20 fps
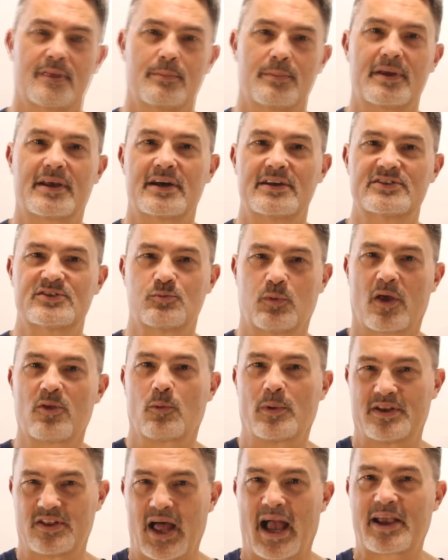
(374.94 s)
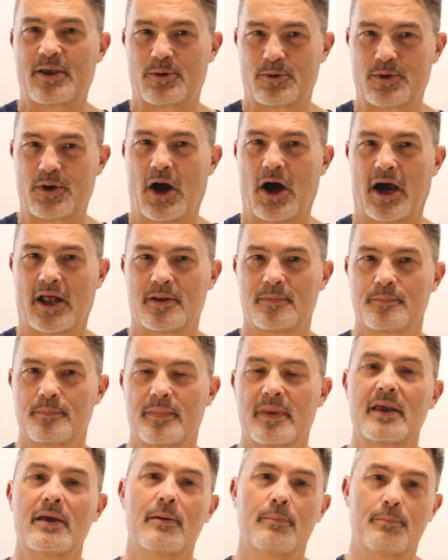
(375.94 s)
Because whether we like it or not,
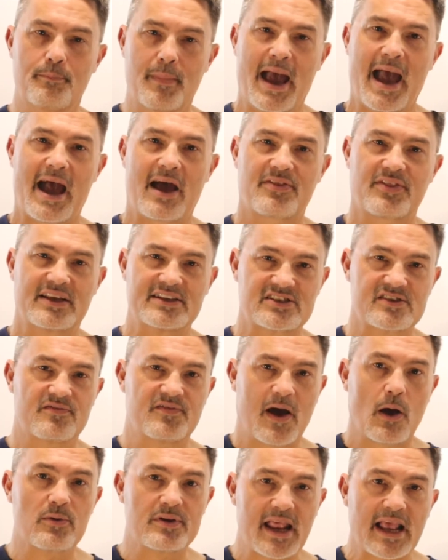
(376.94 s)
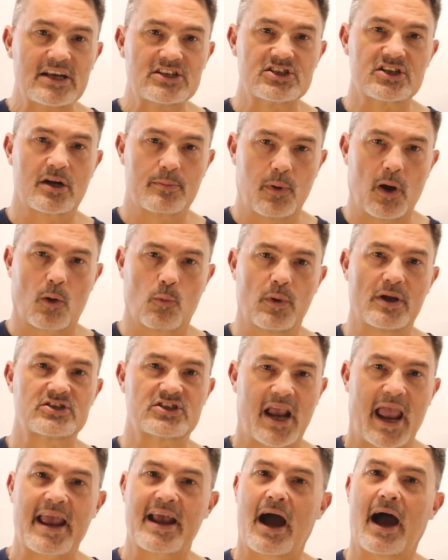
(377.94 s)
math is the foundation upon
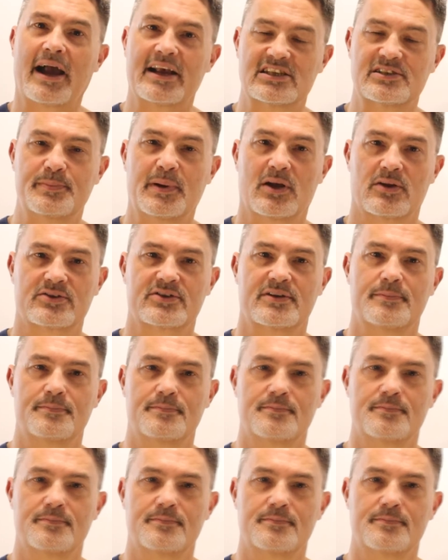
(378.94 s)
which AI is built.